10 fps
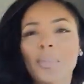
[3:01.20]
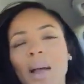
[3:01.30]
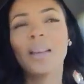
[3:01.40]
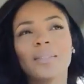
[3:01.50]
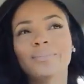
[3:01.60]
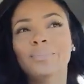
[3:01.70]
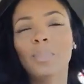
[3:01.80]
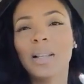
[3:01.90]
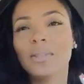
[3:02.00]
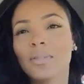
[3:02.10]
like
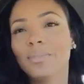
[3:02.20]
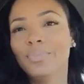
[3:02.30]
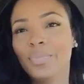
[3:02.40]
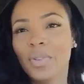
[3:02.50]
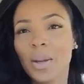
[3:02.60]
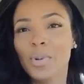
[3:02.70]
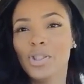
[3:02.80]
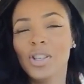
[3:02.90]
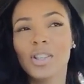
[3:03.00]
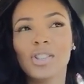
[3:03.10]
my little
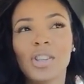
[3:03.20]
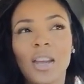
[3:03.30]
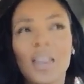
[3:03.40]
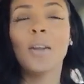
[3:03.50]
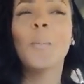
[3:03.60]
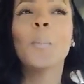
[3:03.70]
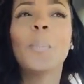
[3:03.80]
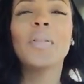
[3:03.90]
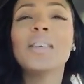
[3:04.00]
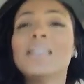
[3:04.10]
thingamajig is shaking.
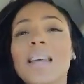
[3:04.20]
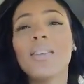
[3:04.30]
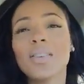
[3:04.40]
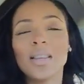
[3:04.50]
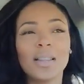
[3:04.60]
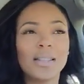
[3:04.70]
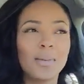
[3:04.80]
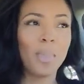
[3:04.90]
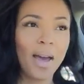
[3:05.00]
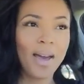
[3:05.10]
But this is everything that's
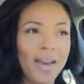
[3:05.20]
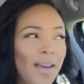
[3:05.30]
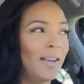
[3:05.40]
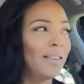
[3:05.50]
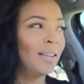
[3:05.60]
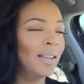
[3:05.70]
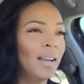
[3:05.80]
in my head,